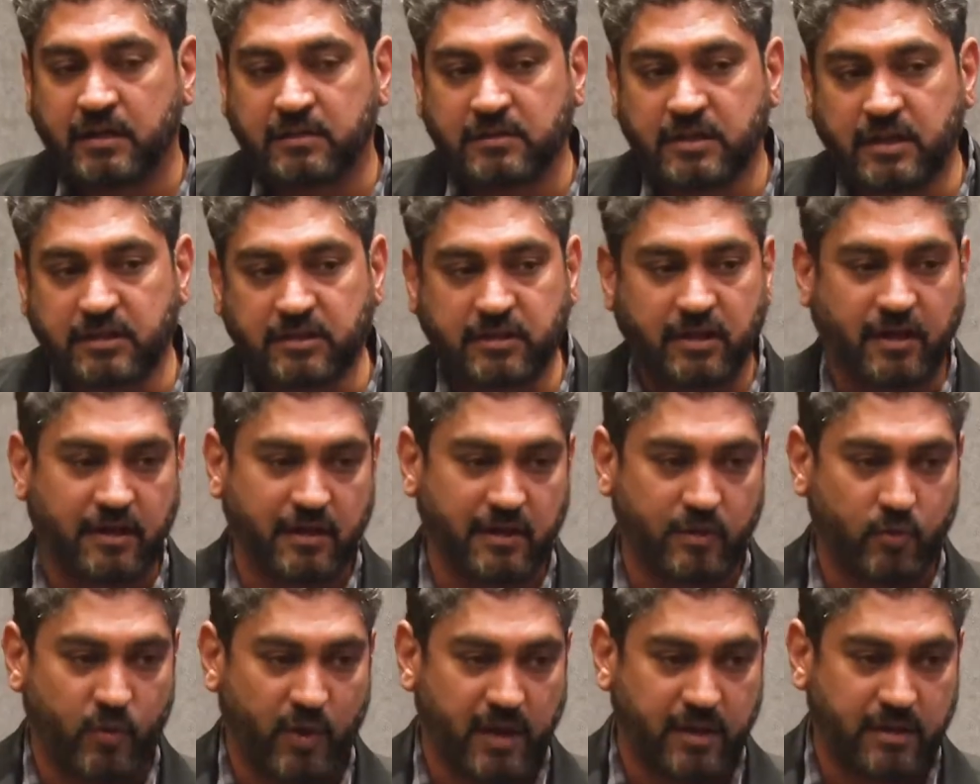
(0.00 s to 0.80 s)
The
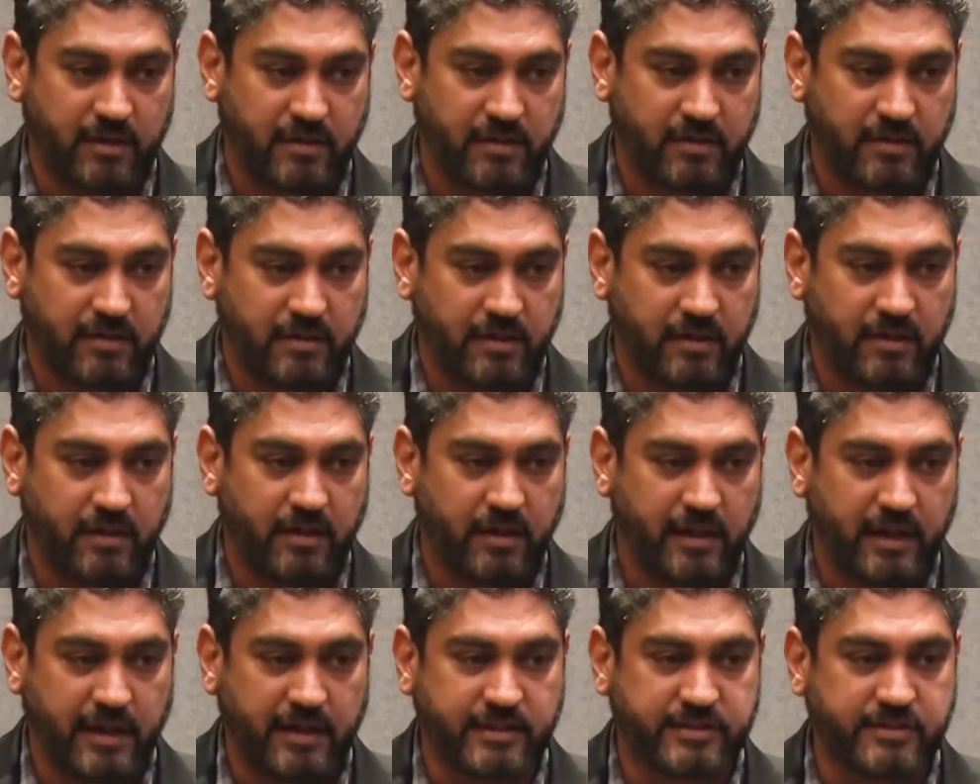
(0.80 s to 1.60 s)
third one
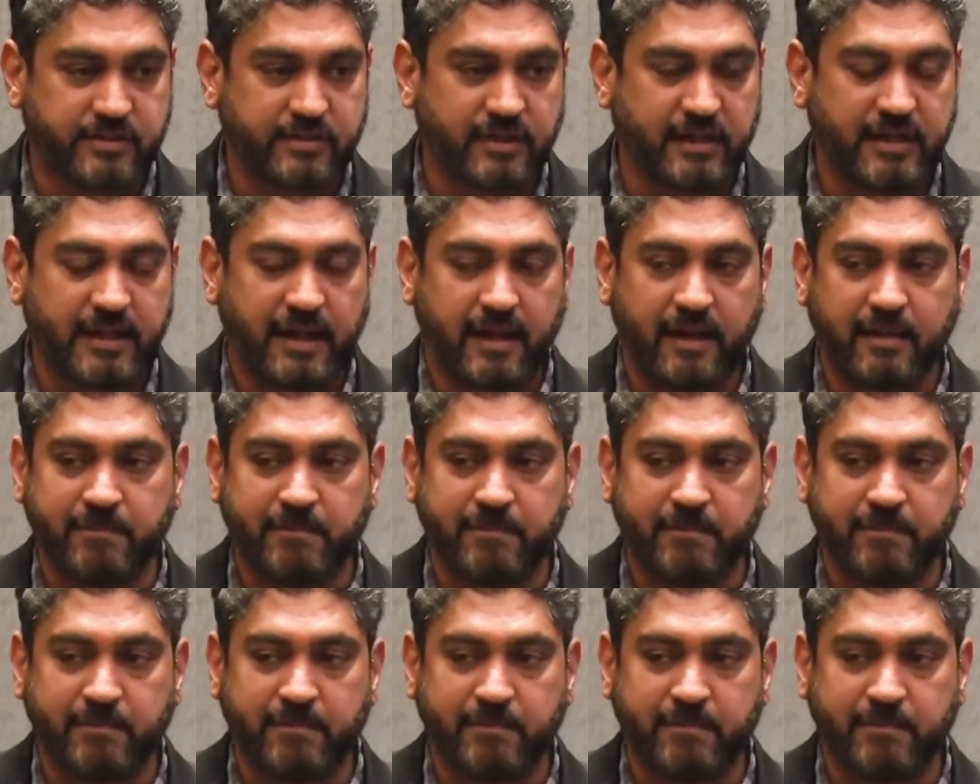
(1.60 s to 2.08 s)
is really